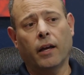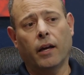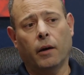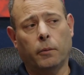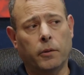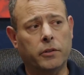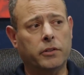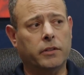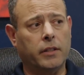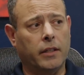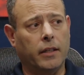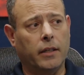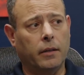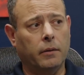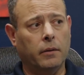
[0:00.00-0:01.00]
And we'll
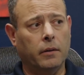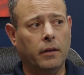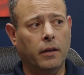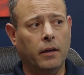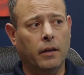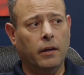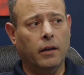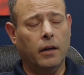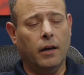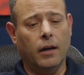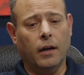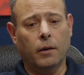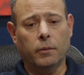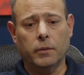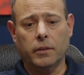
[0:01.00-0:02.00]
see, we're